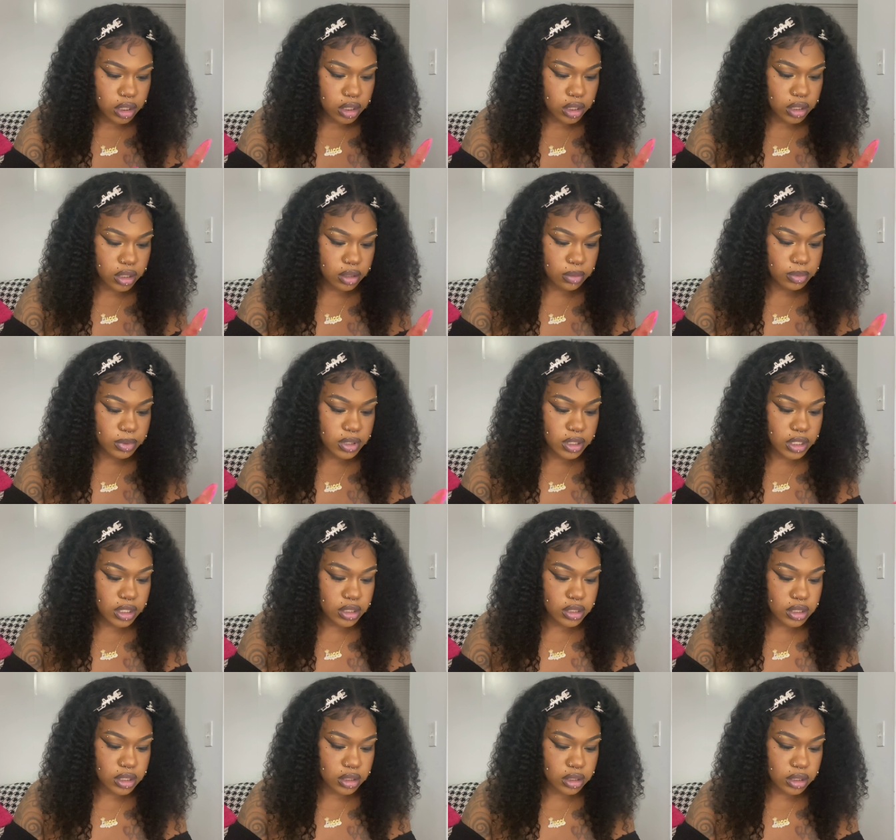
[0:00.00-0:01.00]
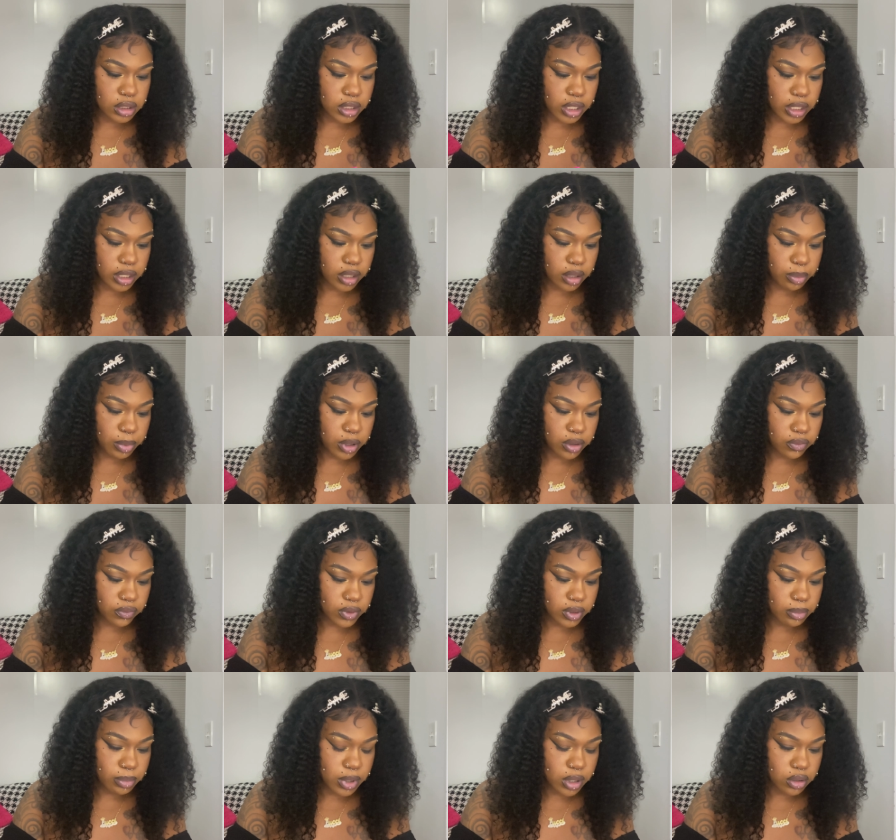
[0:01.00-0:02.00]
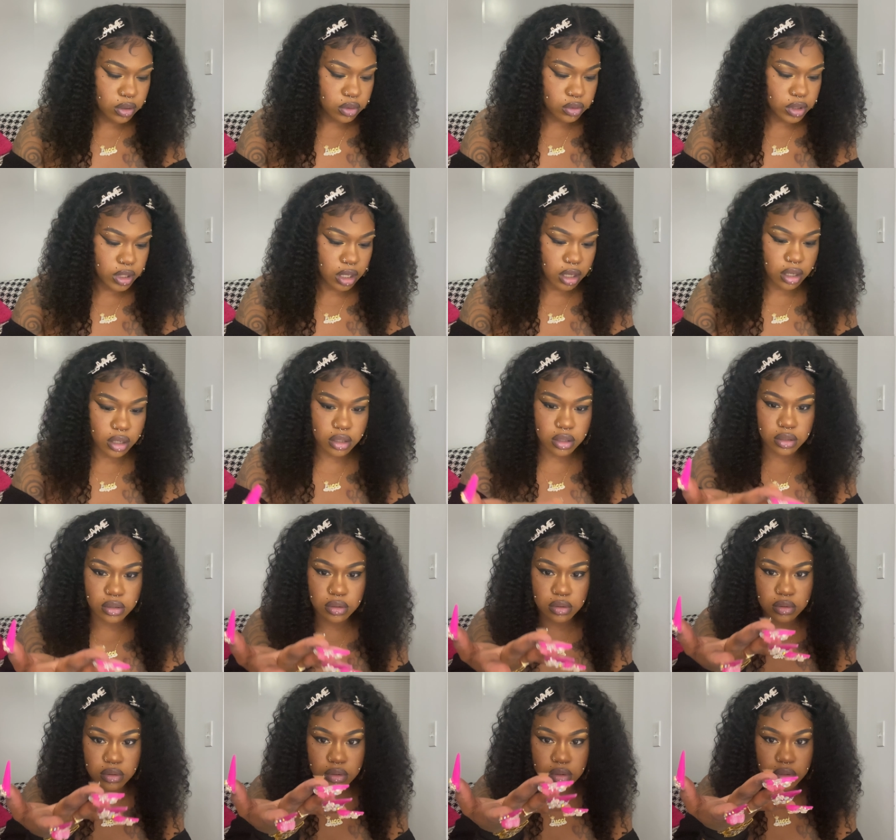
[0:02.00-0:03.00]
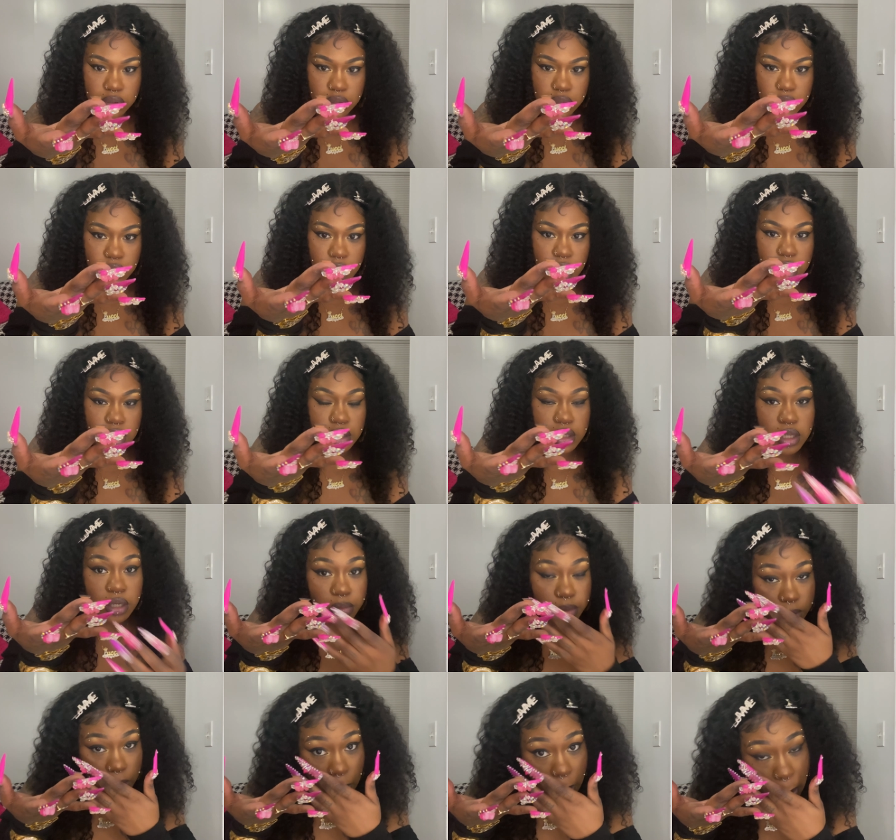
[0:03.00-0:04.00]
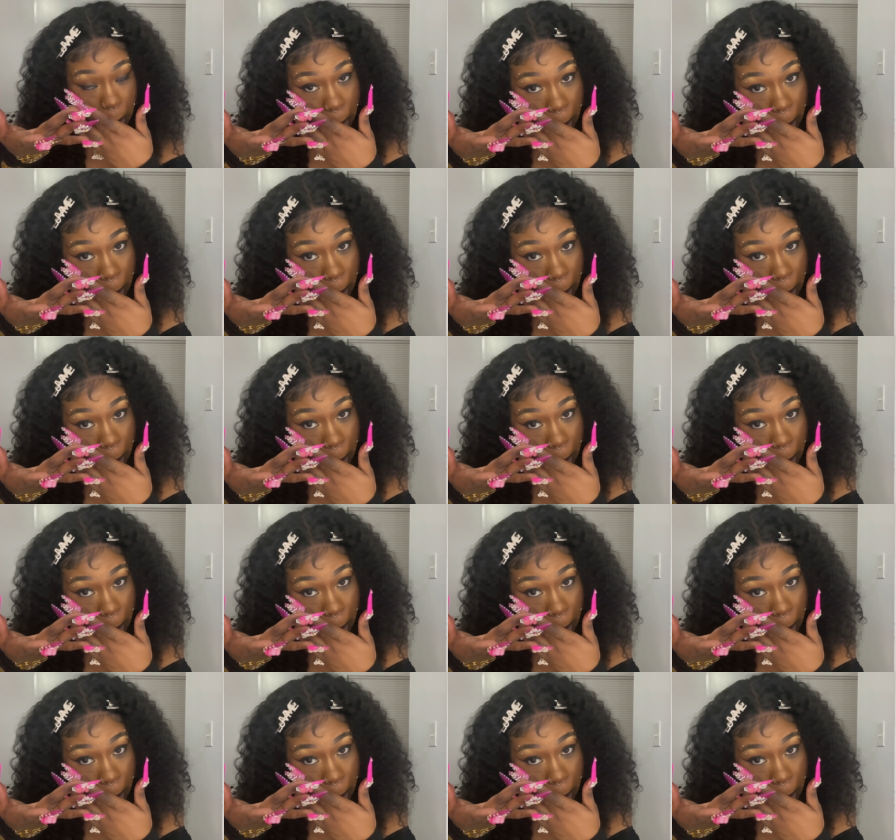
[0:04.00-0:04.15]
It be needing to look like a perfect bowl, y'all. There we go.